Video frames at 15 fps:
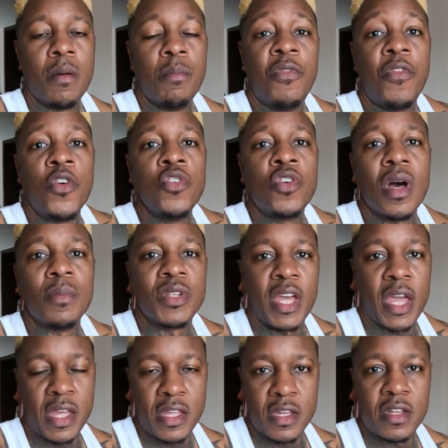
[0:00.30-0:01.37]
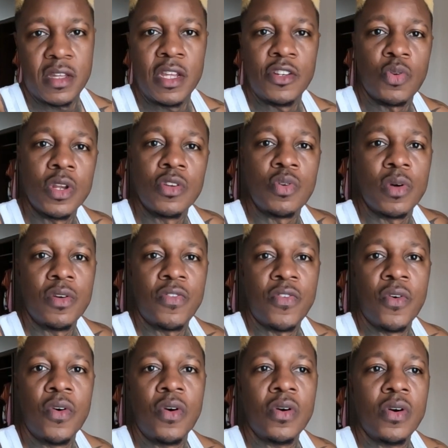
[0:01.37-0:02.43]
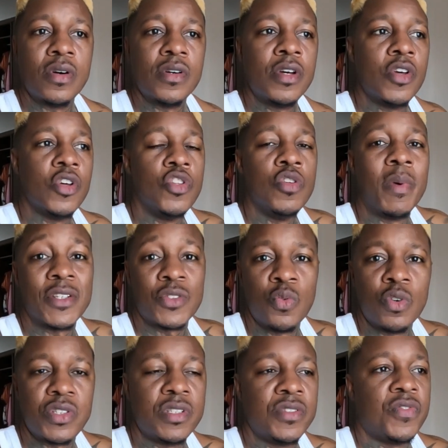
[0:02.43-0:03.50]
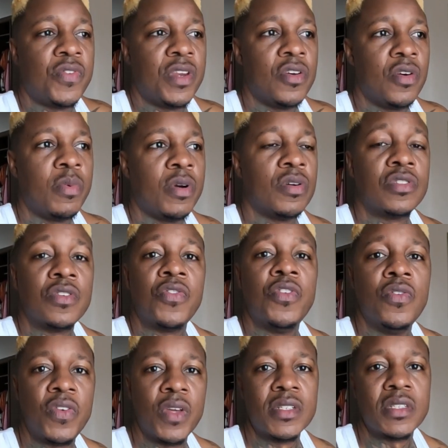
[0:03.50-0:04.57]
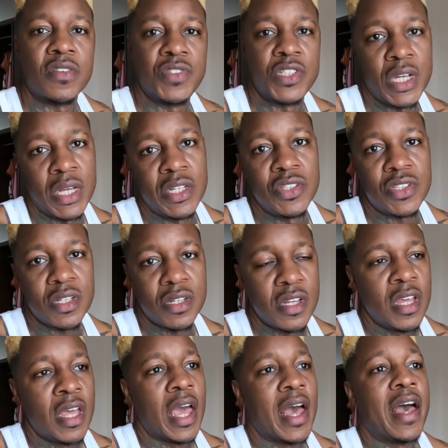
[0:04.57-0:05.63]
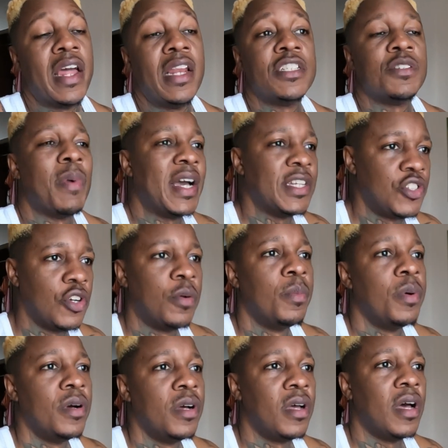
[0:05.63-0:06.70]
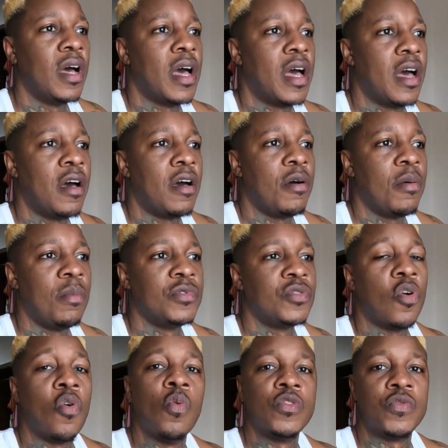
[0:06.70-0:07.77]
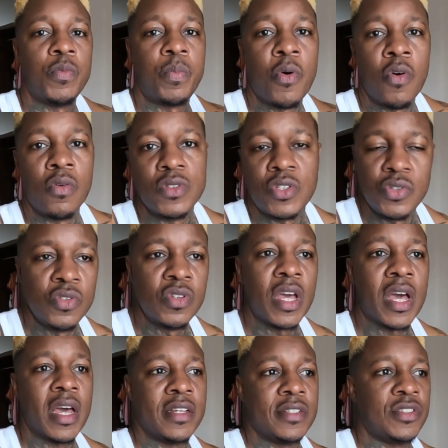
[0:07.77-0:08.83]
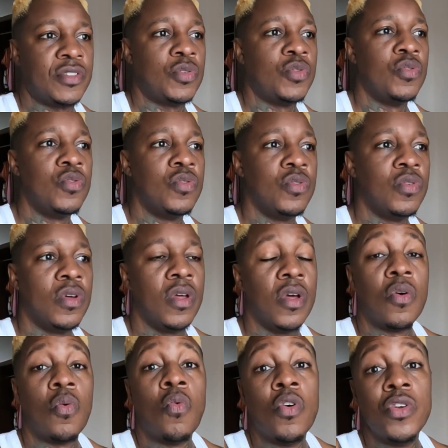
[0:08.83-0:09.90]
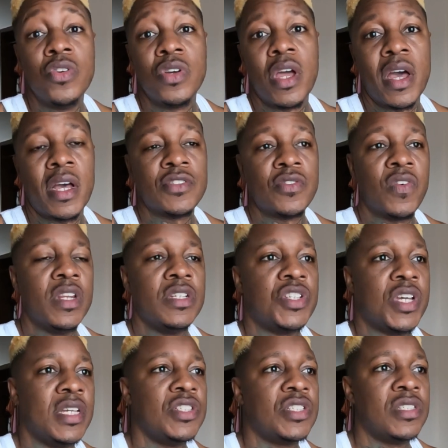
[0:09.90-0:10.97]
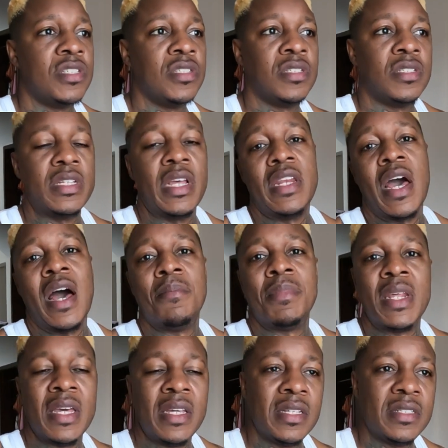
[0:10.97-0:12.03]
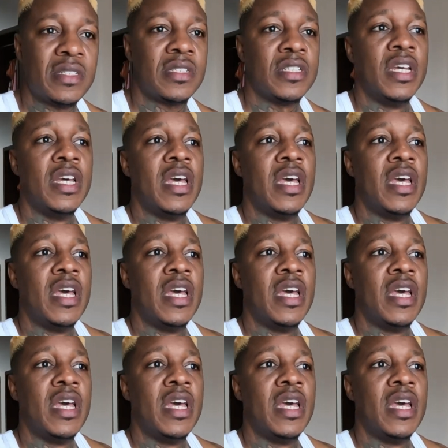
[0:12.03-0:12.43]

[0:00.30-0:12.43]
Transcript: before you come to Kenya in 2024, you must watch this video because a few things have changed, and it's my job to always report to you guys, to warn you guys of any changes, any updates,